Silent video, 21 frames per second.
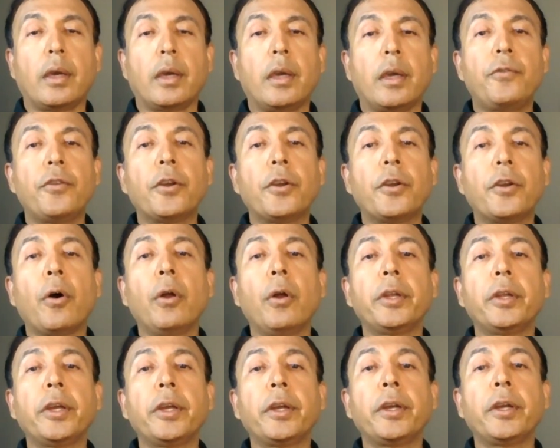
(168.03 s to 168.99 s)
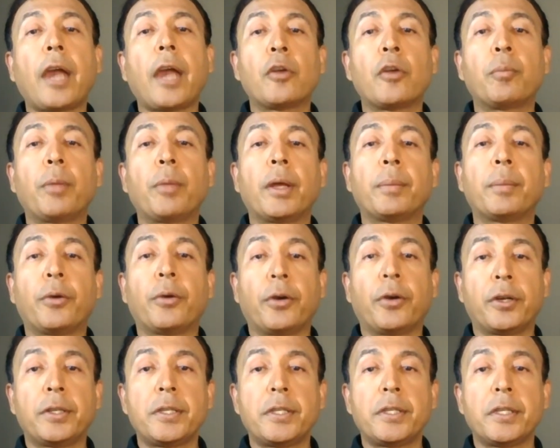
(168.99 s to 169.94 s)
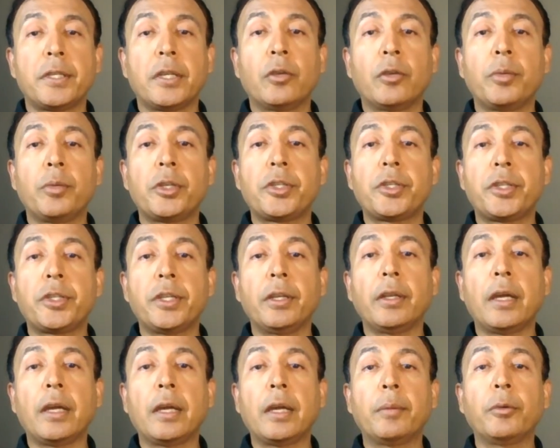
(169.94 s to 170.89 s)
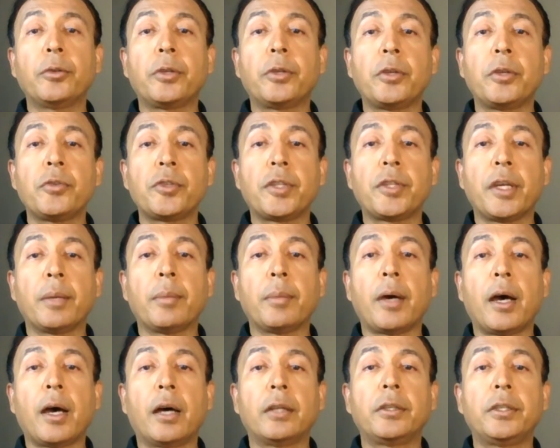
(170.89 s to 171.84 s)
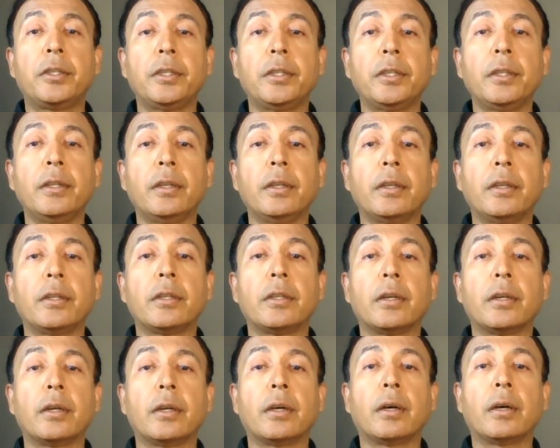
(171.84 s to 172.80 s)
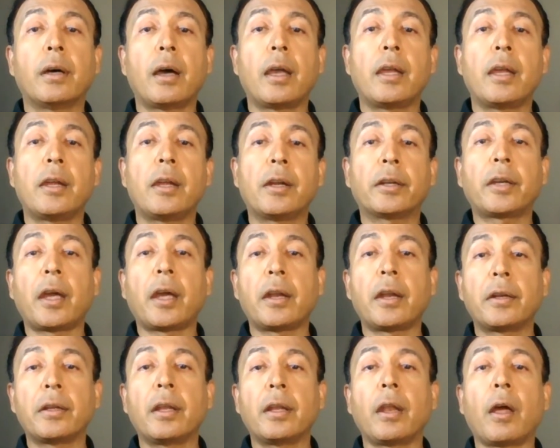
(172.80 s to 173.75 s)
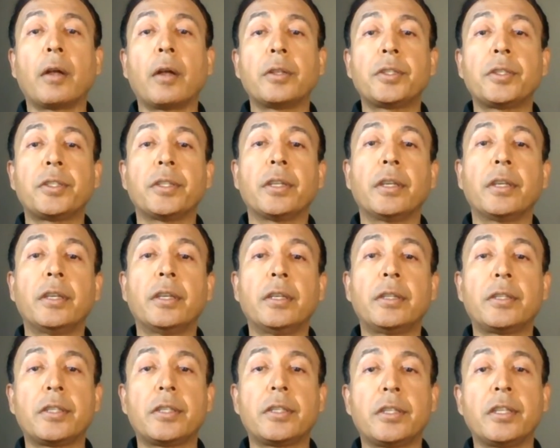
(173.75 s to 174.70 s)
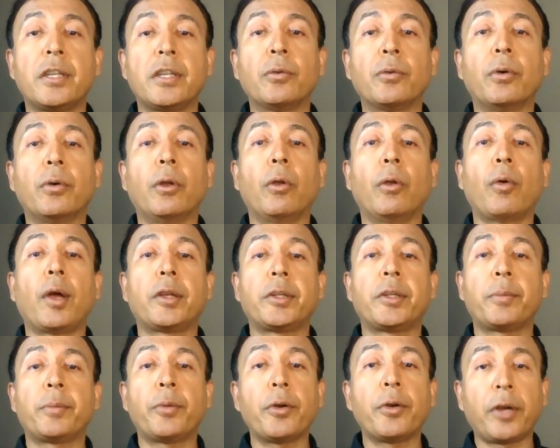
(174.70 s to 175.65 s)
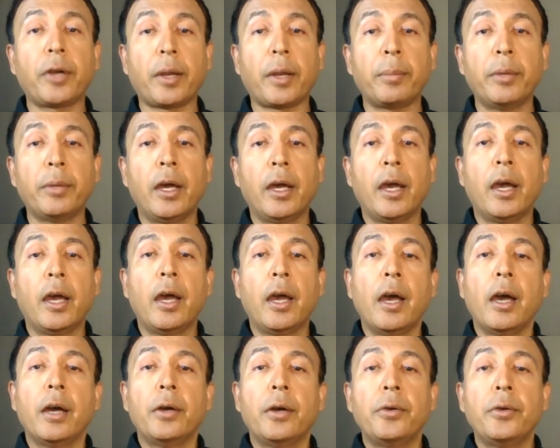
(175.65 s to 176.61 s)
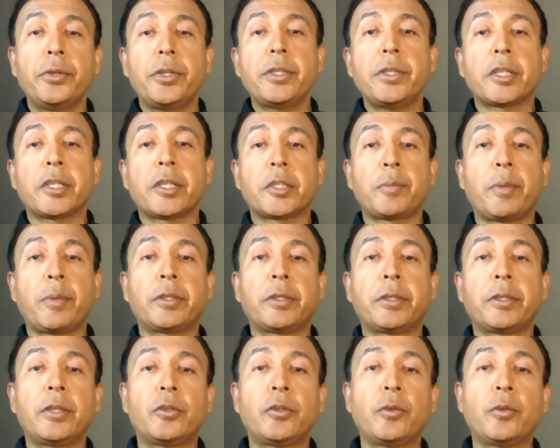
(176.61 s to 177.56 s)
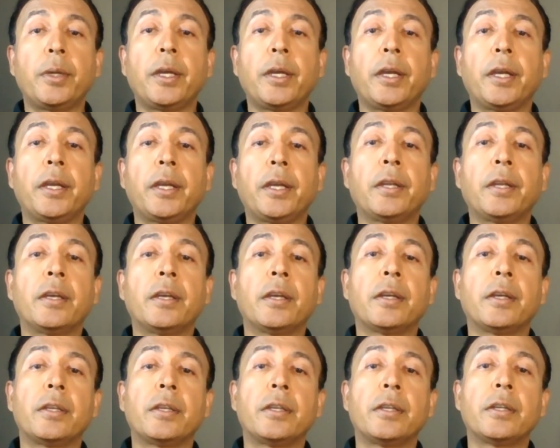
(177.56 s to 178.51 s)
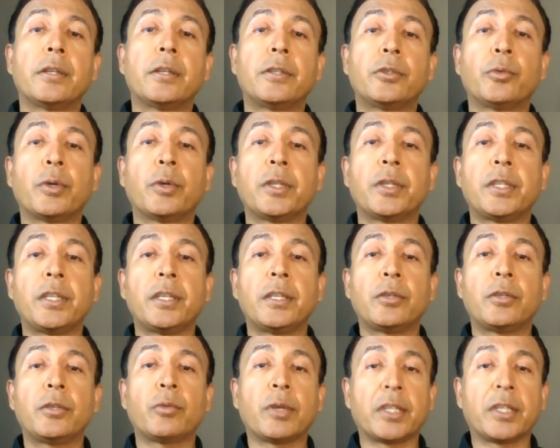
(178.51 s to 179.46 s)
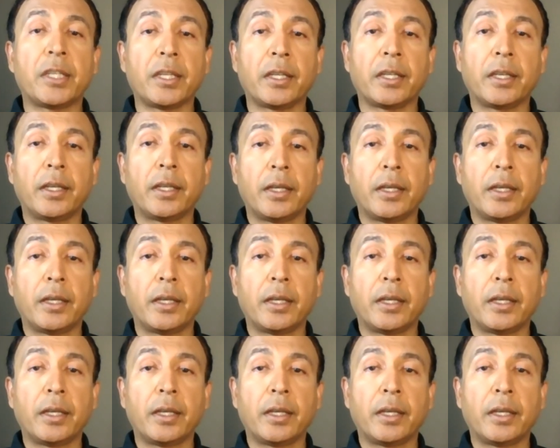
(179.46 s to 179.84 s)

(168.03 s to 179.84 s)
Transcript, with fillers: If you're holding Aeroplan points, you'll be still able to use them until Air Canada launches its new loyalty program, which is expected to be in year 2020.